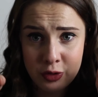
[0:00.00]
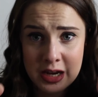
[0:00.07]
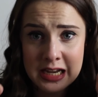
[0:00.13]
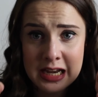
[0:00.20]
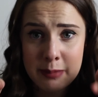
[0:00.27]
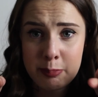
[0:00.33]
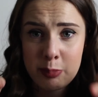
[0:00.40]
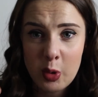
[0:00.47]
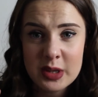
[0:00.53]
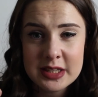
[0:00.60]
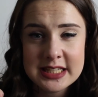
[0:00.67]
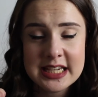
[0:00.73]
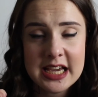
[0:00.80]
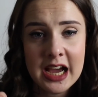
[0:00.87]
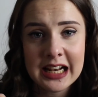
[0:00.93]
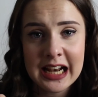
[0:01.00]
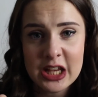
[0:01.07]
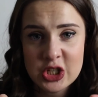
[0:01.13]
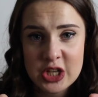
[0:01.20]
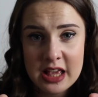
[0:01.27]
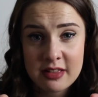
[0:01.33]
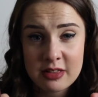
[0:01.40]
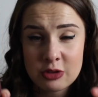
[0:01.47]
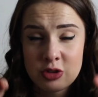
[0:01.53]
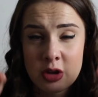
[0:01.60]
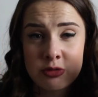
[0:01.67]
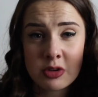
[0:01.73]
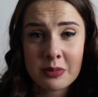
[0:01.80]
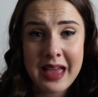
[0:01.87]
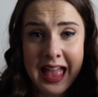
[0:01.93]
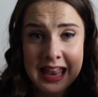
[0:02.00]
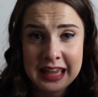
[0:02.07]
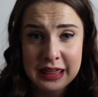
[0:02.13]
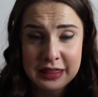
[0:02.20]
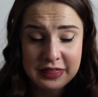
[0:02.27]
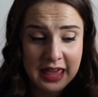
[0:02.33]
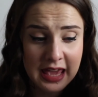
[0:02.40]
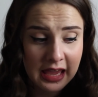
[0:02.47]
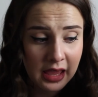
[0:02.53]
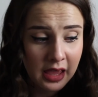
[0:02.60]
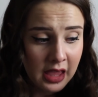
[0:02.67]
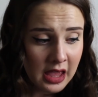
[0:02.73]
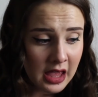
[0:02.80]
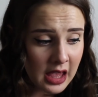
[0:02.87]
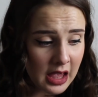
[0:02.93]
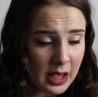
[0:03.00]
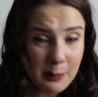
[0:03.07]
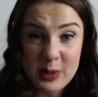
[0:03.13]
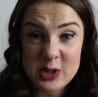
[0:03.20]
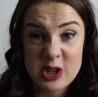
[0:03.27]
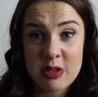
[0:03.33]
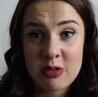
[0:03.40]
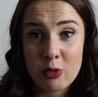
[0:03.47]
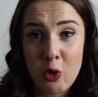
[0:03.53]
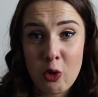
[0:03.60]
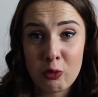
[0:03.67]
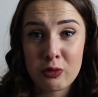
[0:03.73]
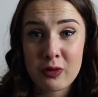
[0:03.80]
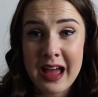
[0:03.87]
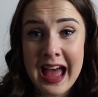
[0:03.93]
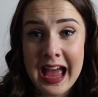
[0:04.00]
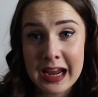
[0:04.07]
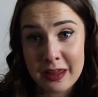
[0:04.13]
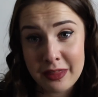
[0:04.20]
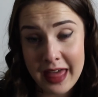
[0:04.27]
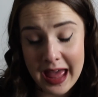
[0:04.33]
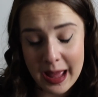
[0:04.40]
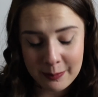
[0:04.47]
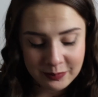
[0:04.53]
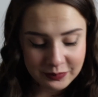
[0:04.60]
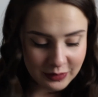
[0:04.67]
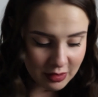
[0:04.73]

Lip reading: really pointy eyelashes that don't do anything but just sort of hang there.